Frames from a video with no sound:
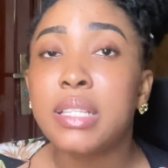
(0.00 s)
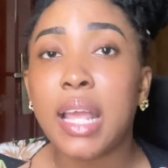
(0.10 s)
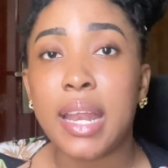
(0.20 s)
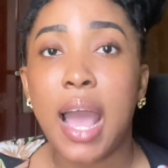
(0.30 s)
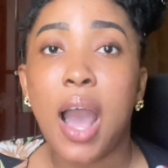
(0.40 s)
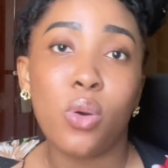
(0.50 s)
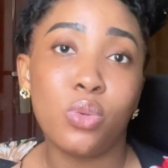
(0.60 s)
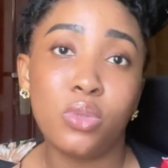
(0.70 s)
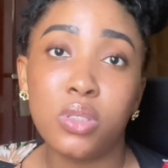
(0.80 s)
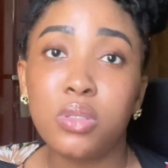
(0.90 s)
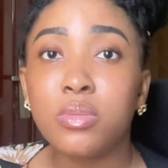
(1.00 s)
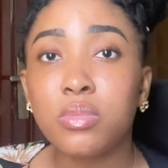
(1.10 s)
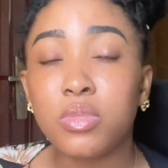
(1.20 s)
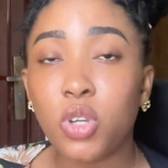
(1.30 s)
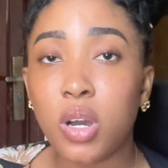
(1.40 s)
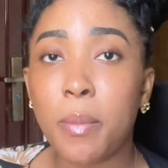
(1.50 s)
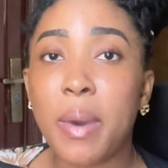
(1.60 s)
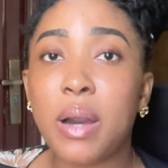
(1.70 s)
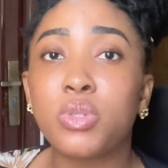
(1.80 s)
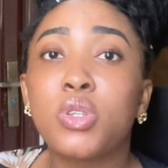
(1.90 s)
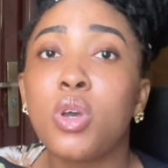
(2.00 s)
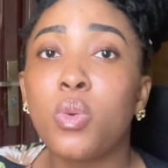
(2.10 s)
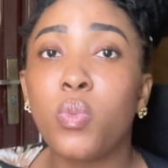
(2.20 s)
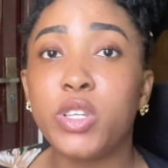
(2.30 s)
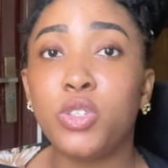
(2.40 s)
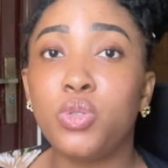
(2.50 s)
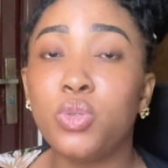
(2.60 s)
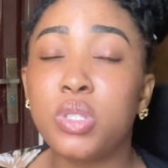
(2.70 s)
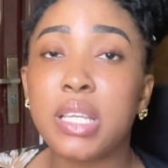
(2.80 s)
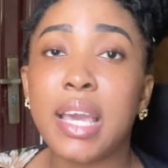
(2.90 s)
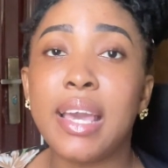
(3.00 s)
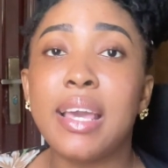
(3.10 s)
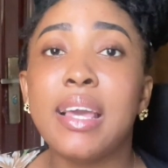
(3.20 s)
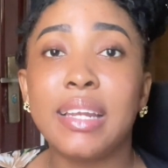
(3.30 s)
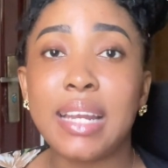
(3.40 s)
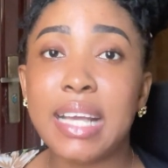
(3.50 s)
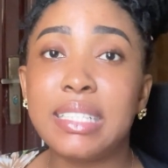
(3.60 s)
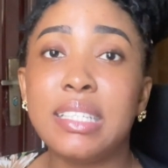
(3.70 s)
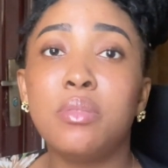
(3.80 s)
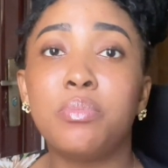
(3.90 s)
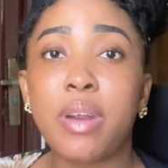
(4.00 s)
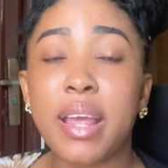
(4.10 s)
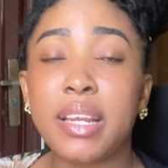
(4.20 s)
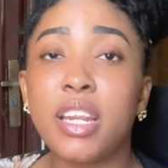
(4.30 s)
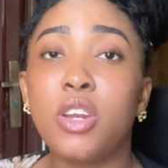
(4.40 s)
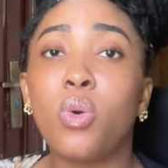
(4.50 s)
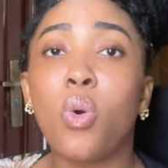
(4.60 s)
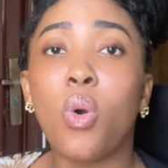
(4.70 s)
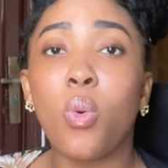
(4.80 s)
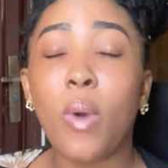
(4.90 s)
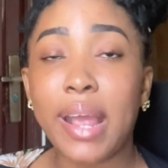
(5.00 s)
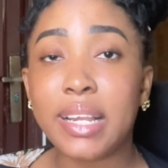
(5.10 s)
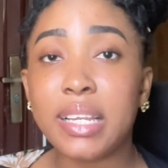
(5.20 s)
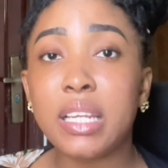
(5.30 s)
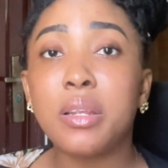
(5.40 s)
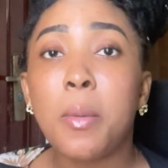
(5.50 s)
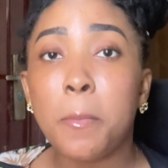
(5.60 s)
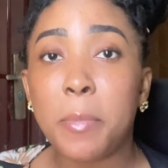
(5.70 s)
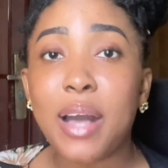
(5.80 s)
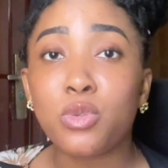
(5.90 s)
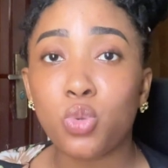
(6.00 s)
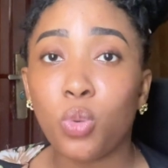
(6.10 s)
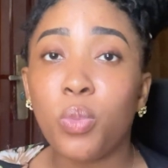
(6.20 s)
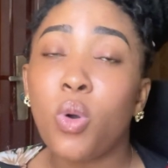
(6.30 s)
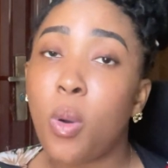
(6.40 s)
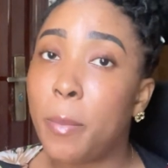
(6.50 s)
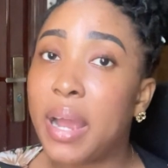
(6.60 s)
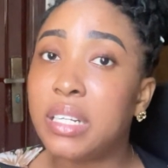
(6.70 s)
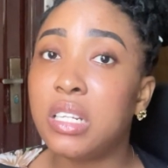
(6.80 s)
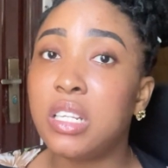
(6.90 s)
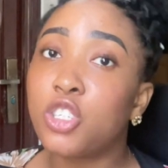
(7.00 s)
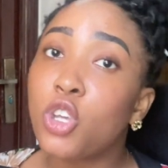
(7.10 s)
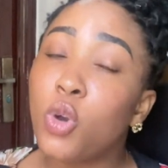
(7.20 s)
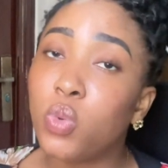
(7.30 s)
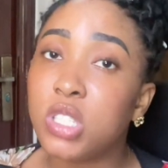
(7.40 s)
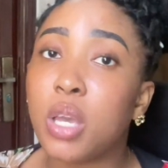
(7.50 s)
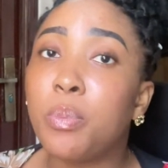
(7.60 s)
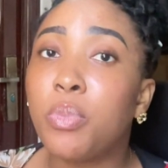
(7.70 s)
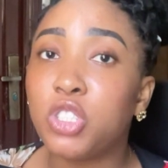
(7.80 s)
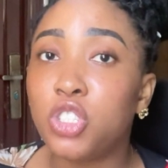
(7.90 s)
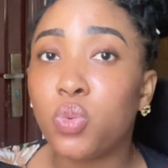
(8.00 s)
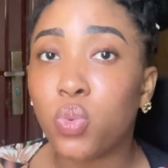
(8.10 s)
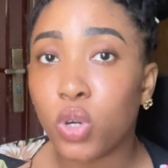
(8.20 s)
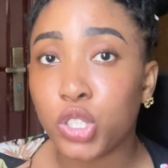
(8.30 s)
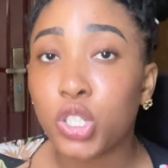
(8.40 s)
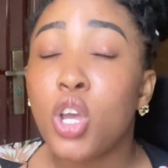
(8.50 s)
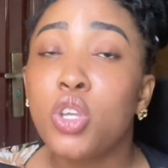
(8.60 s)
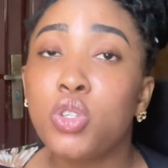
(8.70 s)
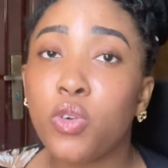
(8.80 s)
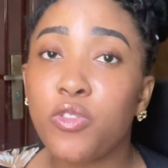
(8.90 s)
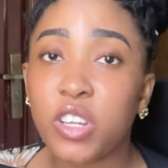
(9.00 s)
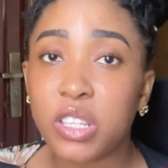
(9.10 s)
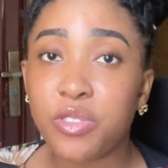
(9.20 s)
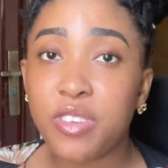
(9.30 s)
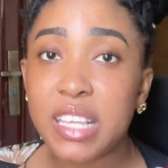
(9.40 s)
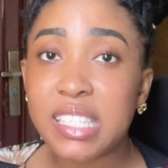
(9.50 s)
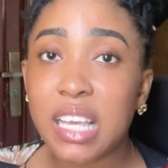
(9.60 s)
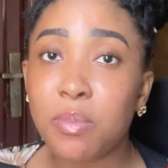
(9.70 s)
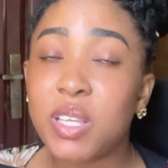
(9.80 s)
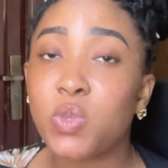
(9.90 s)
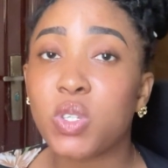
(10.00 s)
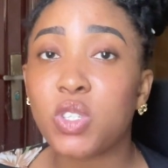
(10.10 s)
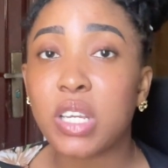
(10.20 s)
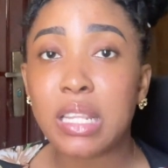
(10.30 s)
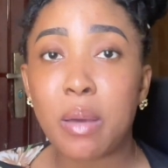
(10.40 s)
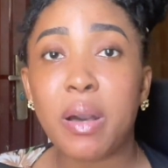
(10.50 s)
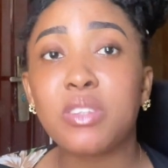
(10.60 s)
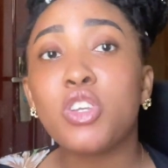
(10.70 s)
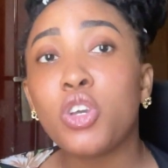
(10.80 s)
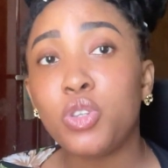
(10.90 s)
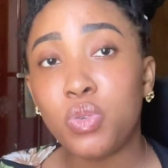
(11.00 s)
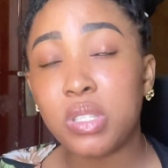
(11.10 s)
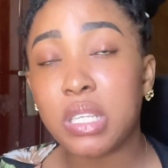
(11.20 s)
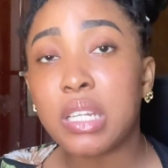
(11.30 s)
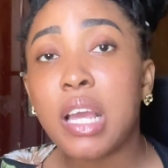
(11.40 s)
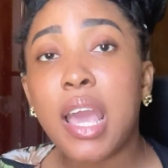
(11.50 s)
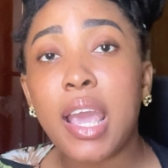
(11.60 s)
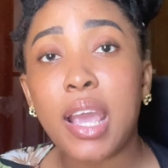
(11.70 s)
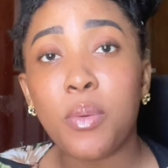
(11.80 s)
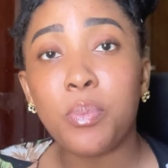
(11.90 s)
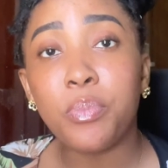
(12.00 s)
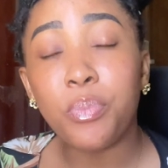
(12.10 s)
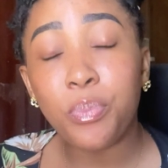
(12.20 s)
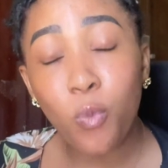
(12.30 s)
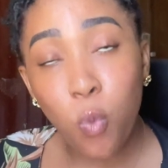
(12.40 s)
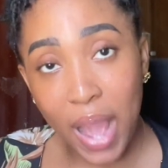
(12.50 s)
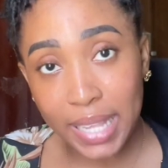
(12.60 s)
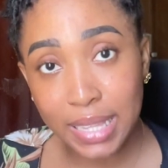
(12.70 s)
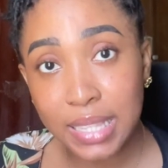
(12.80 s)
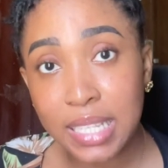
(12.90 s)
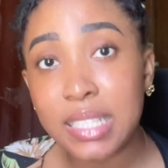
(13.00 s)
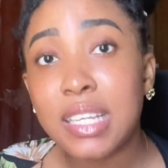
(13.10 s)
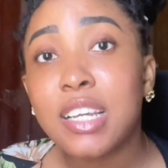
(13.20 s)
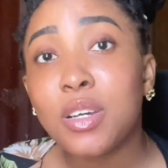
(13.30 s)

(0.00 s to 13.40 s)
Then I would talk about when you use a lightening, brightening or whitening bar soap, combining it with a body wash. So for the first segment, we're talking about using a whitening